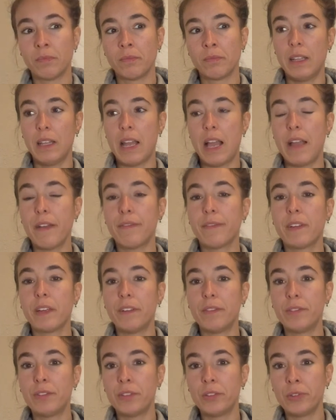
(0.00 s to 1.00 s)
Life
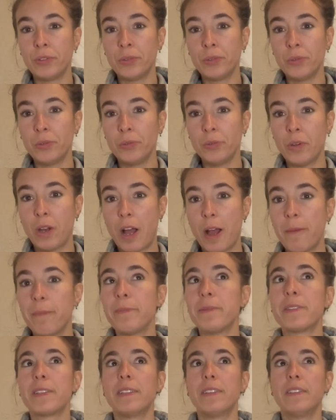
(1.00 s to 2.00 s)
gives you
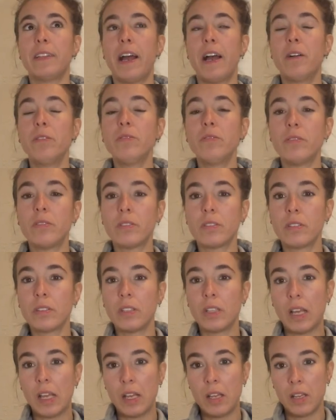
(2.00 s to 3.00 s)
ups and downs,
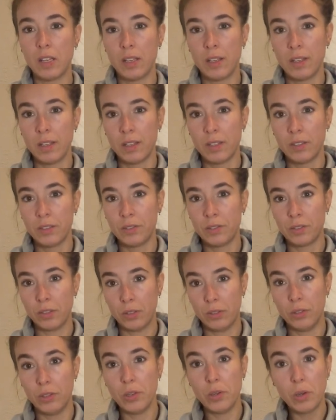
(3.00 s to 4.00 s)

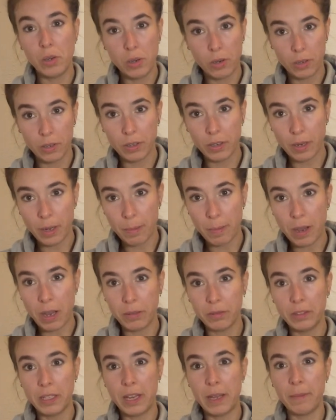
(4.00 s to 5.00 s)
so you learn
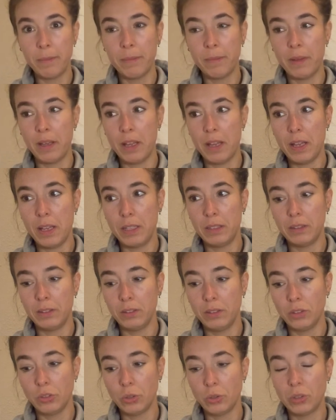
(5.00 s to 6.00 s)
about them and
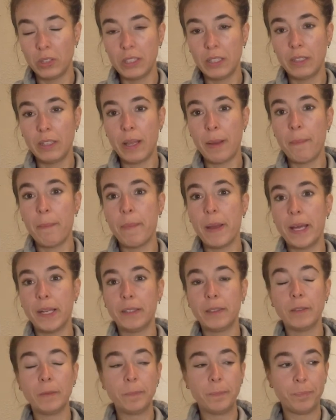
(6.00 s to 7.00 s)
using them
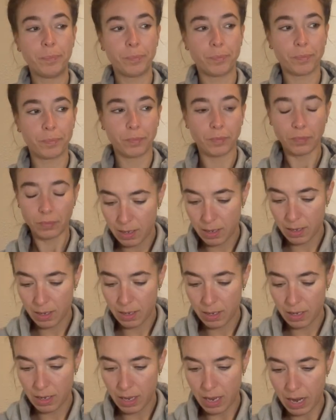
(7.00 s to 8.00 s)
better.
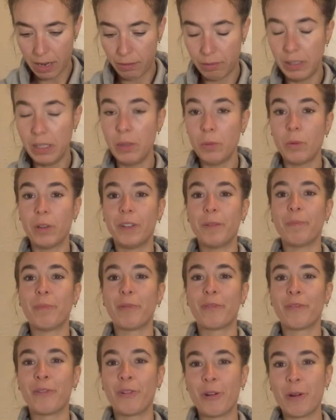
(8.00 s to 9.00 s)
I really want to
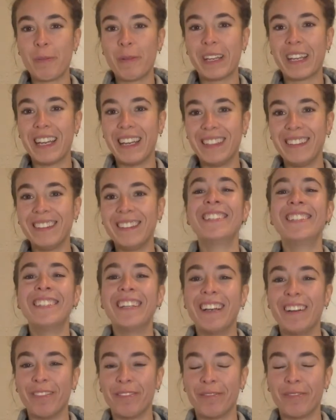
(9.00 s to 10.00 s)
perform again.
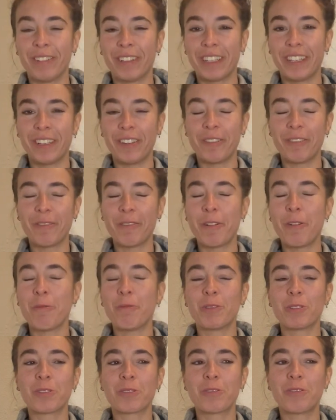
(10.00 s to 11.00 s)
I'm fucking
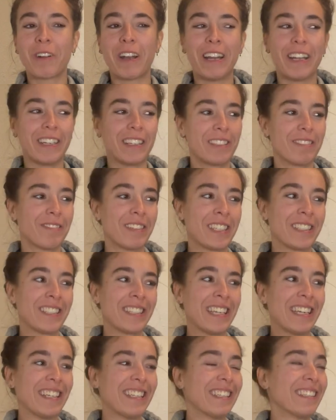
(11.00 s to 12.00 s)
almost crying if I
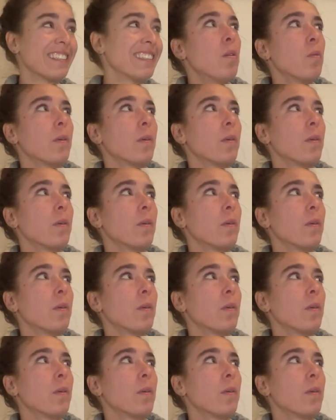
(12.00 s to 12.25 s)
say that.